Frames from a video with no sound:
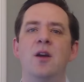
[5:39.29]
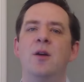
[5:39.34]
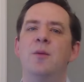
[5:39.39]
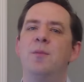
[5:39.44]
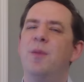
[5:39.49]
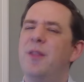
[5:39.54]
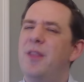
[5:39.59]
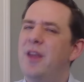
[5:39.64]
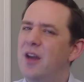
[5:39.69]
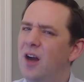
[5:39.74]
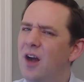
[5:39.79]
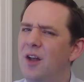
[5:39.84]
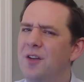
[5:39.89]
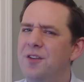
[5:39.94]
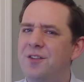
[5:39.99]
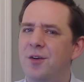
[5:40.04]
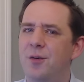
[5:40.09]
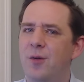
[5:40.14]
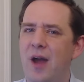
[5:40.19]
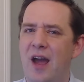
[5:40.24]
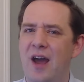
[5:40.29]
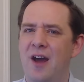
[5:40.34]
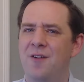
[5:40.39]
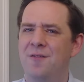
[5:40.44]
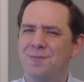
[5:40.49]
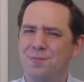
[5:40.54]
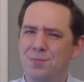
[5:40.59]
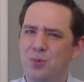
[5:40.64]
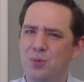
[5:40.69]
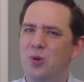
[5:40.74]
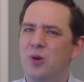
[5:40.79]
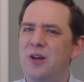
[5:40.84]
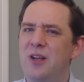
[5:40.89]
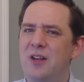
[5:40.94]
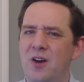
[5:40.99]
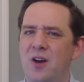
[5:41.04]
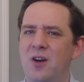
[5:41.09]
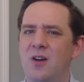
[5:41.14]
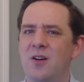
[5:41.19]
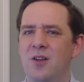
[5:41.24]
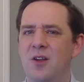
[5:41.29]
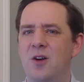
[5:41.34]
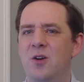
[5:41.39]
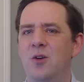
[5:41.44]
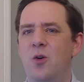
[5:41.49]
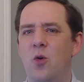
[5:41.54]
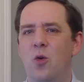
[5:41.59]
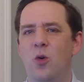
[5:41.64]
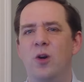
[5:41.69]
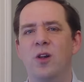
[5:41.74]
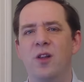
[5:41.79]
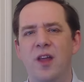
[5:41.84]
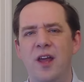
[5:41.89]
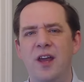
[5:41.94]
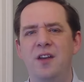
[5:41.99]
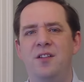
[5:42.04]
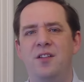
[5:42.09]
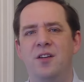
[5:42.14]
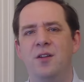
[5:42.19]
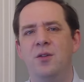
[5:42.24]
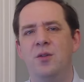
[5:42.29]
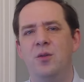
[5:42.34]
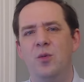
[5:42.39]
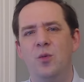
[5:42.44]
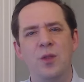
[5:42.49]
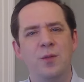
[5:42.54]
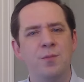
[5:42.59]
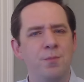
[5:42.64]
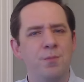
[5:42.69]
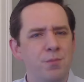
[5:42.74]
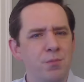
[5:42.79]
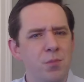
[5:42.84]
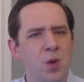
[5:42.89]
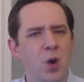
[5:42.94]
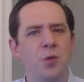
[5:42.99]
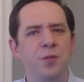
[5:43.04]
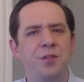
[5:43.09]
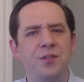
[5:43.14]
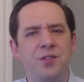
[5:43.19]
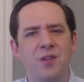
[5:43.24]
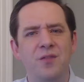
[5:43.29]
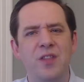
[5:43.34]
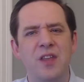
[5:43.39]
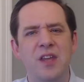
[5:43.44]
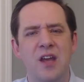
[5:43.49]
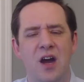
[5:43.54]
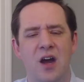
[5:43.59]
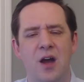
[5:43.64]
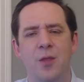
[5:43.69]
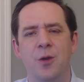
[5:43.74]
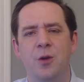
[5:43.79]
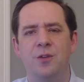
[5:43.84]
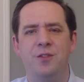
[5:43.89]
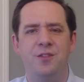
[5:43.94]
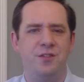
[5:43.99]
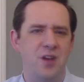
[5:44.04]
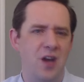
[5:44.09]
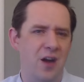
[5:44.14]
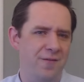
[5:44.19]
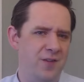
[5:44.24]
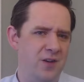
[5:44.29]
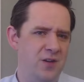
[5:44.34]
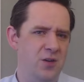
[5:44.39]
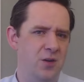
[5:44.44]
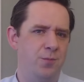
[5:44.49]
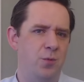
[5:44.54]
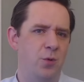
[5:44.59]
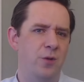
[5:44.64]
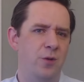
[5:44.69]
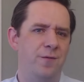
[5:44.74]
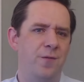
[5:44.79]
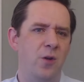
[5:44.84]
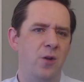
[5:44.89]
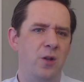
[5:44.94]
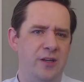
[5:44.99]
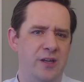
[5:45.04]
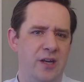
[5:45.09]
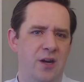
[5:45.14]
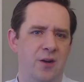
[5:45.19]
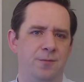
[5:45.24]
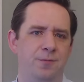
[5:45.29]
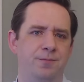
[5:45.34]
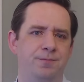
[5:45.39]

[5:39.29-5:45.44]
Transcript: but they also have pretty darn low correlation with most of the other stuff in your portfolio.